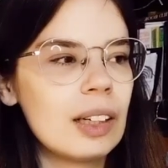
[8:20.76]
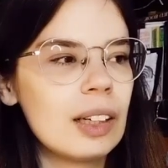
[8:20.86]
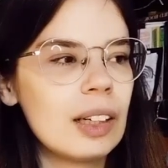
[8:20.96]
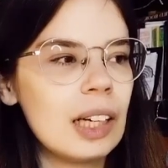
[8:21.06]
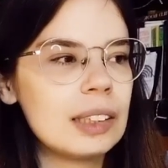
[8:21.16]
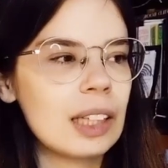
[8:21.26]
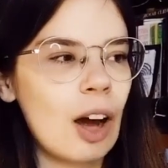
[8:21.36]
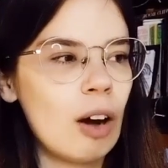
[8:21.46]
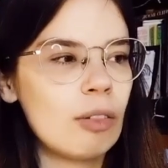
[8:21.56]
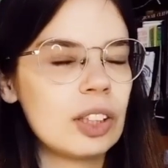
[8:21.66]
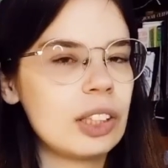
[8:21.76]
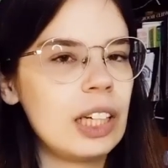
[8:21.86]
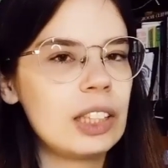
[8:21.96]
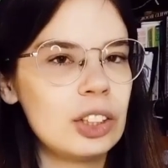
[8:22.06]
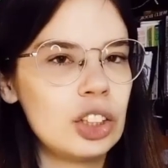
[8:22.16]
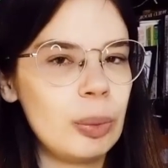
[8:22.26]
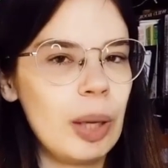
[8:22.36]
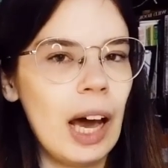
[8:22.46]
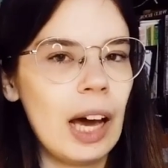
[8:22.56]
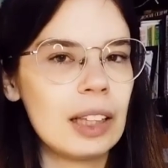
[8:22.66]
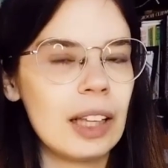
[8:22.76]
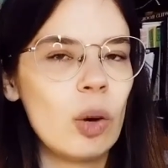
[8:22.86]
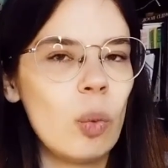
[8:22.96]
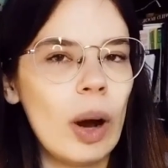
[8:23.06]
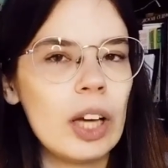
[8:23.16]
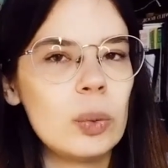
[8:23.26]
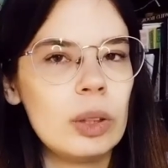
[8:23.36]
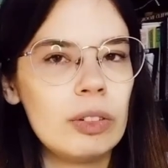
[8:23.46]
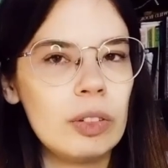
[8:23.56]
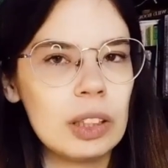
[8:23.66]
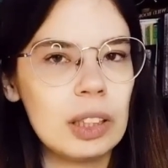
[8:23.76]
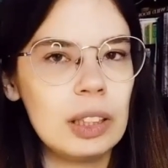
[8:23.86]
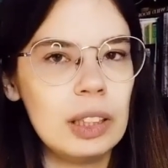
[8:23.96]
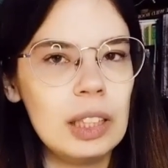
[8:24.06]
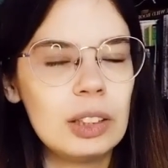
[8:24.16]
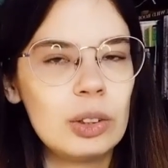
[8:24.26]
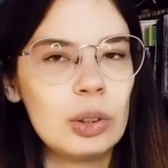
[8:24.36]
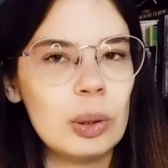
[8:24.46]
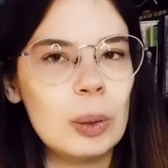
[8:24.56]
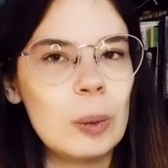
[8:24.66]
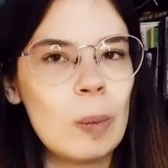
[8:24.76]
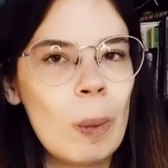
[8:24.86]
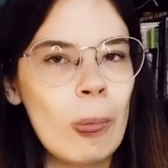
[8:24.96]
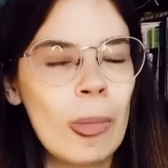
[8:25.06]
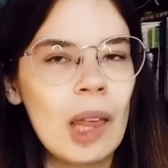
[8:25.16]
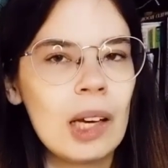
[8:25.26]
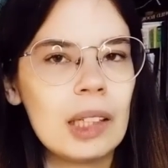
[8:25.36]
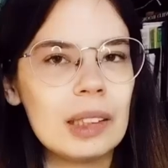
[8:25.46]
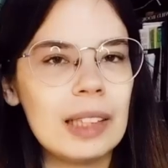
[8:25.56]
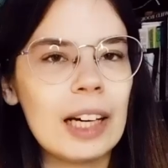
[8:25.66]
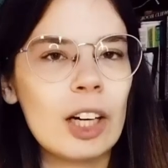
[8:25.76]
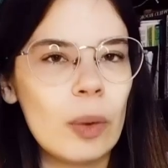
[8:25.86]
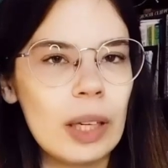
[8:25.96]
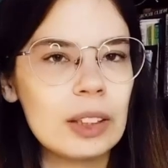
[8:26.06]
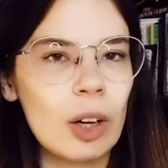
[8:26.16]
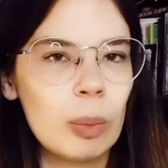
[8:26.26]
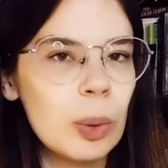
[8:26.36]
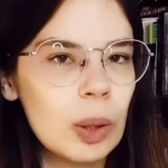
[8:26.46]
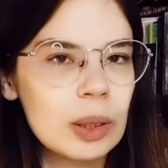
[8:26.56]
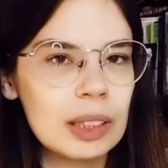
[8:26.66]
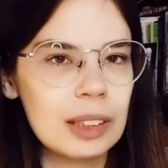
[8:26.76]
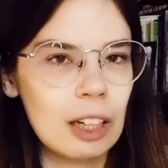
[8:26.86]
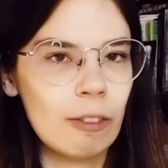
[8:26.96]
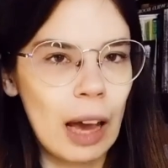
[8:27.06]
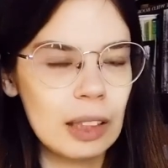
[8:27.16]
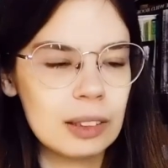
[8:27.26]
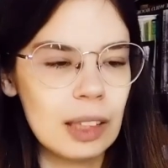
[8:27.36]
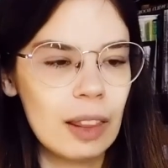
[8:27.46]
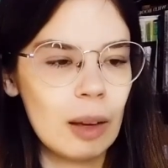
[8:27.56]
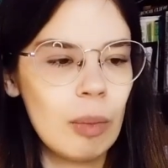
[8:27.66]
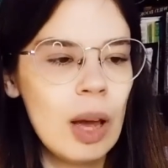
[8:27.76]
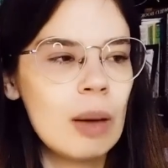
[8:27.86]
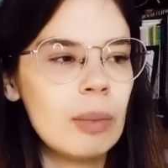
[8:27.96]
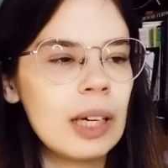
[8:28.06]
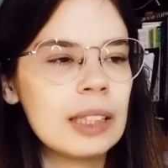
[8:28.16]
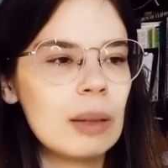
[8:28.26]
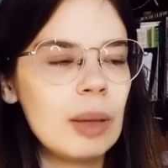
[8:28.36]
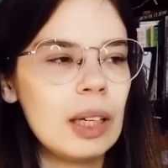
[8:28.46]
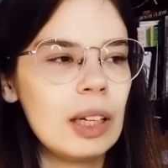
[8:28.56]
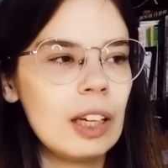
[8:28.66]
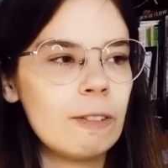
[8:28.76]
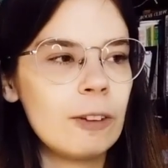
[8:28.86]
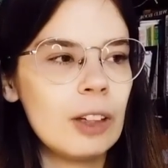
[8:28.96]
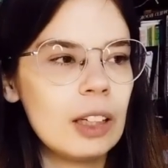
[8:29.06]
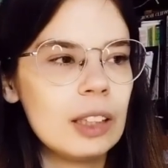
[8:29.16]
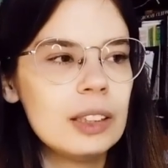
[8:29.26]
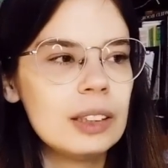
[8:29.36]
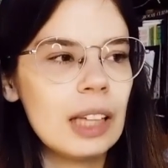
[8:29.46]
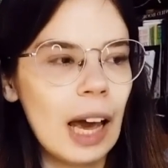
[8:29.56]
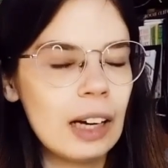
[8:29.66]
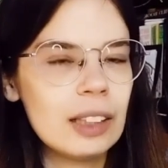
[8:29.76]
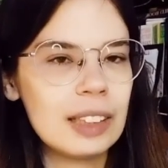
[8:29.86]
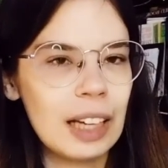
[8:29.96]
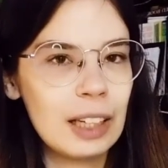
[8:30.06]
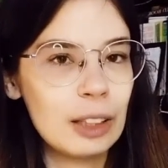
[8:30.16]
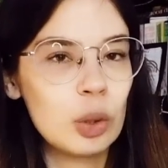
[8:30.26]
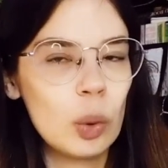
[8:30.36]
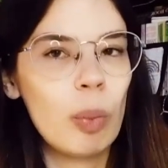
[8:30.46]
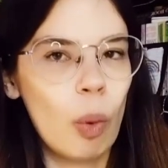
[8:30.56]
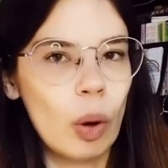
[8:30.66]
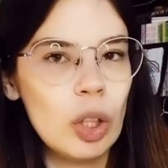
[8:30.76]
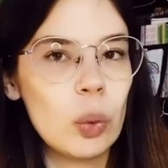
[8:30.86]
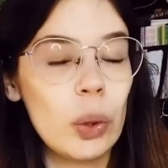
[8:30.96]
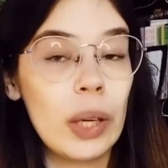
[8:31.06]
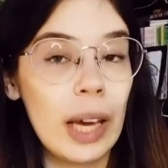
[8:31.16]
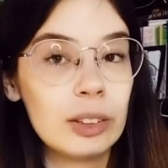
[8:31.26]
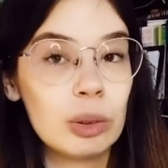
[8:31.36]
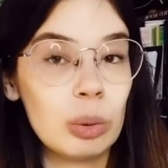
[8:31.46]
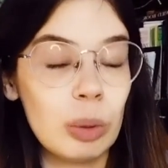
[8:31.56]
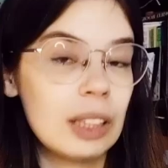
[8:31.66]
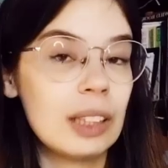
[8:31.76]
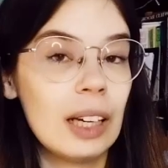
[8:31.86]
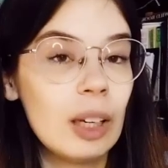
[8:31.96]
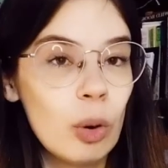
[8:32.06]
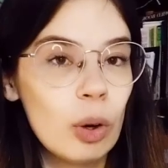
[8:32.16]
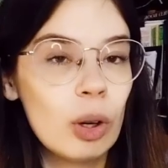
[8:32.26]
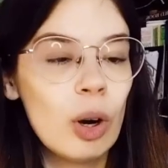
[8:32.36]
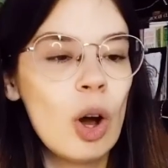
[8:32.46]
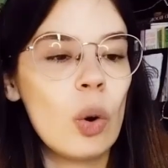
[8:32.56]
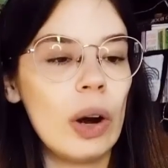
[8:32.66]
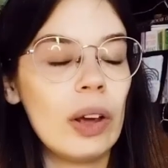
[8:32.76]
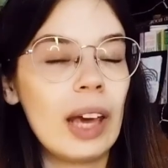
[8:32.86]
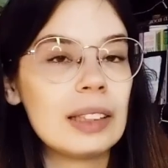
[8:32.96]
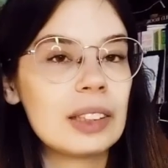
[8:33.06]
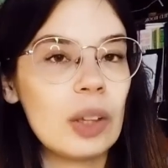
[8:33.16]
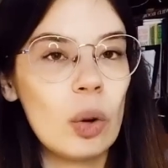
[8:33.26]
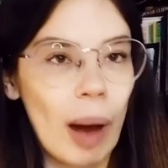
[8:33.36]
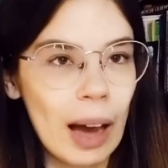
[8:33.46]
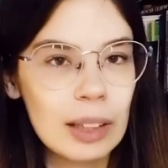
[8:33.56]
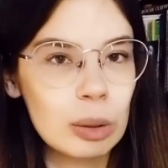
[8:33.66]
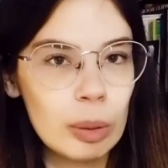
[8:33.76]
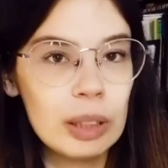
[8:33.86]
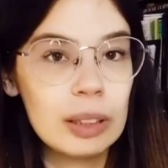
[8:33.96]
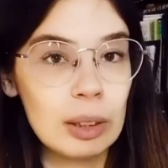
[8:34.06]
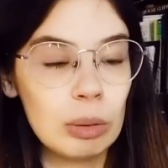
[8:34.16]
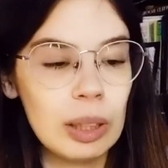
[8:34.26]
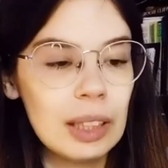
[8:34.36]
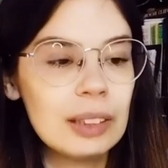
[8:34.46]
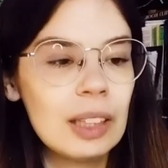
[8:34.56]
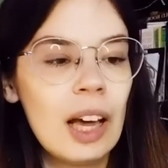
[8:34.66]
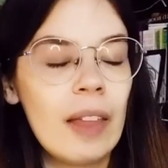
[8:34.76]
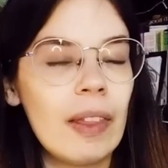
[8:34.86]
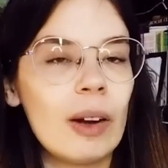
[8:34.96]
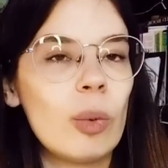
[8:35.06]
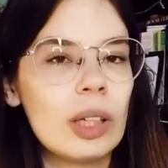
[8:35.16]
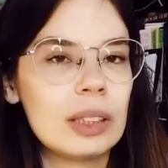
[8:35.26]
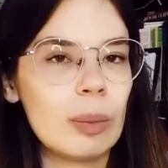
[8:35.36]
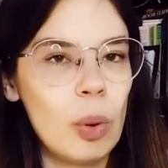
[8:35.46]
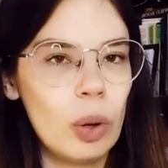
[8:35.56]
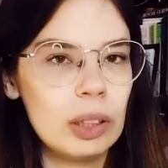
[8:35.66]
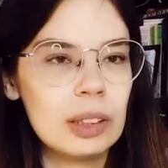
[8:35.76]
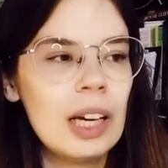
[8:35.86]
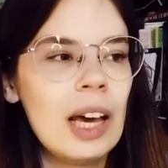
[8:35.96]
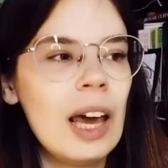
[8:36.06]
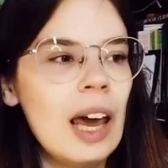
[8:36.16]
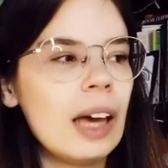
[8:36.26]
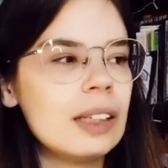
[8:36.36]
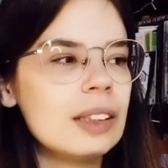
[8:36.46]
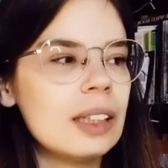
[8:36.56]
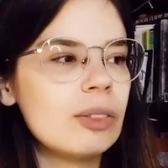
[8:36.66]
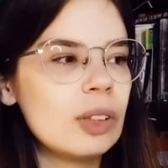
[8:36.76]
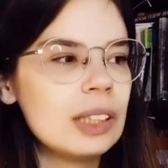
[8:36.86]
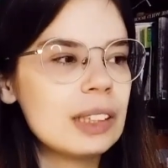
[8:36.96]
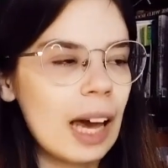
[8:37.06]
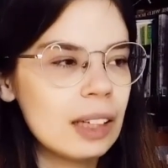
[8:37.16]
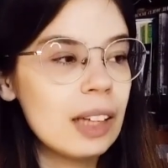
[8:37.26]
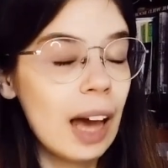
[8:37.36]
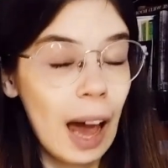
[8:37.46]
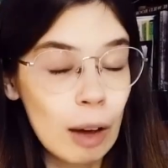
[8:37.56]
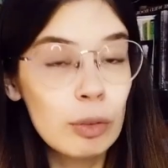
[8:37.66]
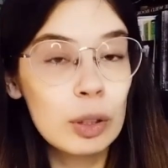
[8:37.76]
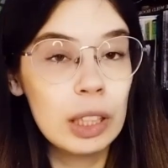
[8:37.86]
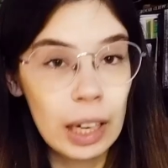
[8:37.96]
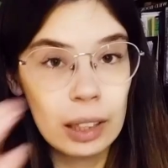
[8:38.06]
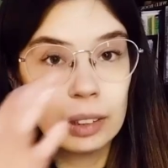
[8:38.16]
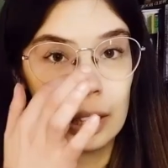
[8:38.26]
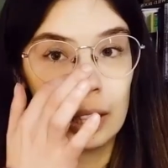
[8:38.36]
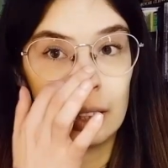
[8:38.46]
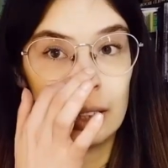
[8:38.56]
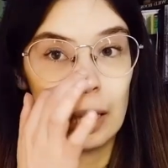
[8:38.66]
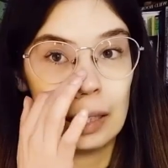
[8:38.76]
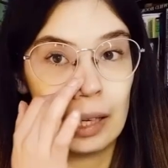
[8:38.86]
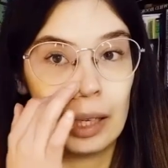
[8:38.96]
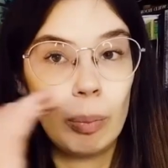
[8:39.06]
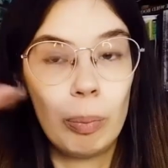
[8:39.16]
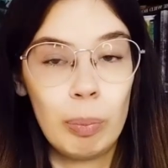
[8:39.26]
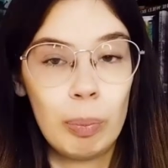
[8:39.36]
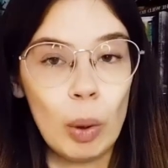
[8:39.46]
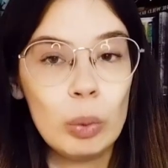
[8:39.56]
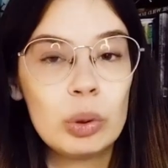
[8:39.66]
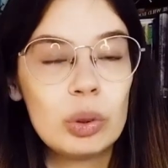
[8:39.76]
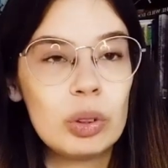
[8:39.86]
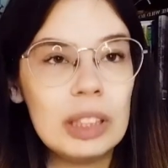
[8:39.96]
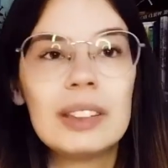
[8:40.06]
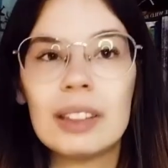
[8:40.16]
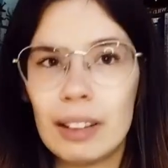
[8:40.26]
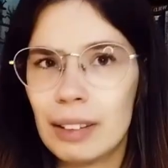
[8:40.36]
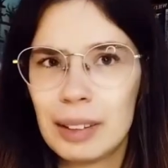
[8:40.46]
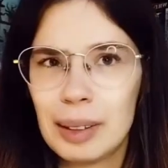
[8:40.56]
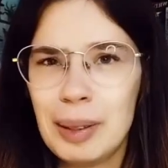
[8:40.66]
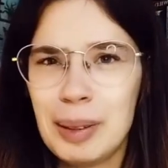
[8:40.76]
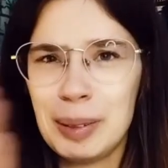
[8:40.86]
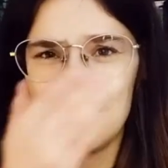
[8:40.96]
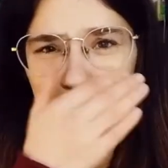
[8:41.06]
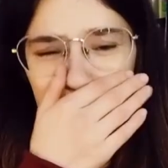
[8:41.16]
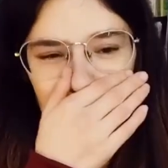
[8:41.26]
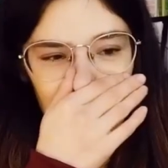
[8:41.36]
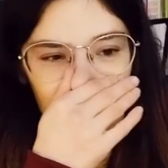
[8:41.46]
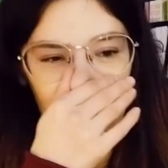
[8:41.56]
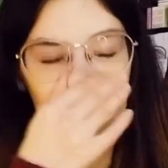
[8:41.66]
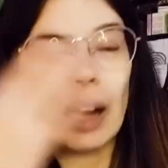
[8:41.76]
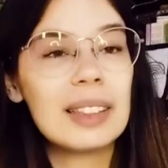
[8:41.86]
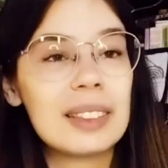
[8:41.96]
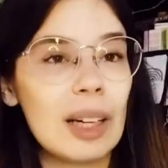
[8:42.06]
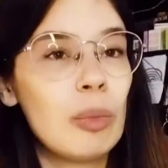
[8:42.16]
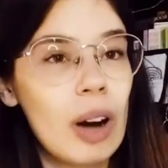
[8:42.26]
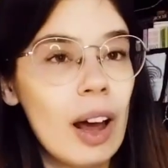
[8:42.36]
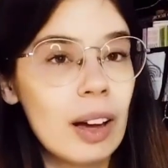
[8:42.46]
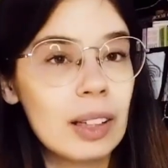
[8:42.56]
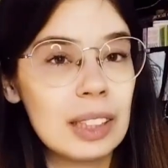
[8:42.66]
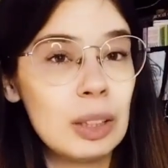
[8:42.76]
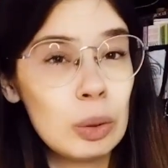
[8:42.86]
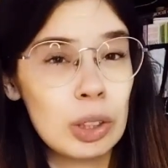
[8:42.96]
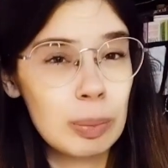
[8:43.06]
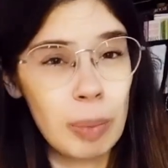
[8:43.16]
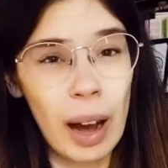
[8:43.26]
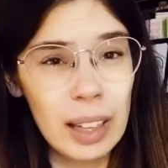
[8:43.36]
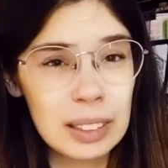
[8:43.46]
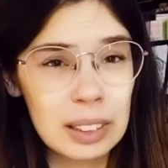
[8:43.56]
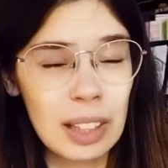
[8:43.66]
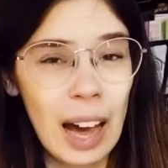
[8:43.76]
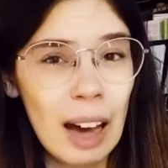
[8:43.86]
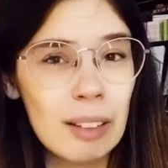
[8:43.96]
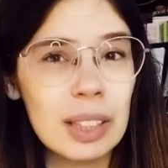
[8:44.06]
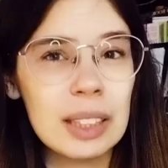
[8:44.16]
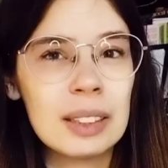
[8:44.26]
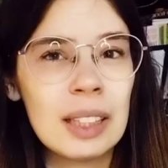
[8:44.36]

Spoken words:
it's a conversation to be had. Like, why do we feel the need to decorate our books instead of annotate them? Because, I mean, if it is annotated to a point where you can't read it anymore, or you can't go back to it and read it, then what is the point? And if it is heavily annotated and like post-ited by someone else, and you just buy it to have it,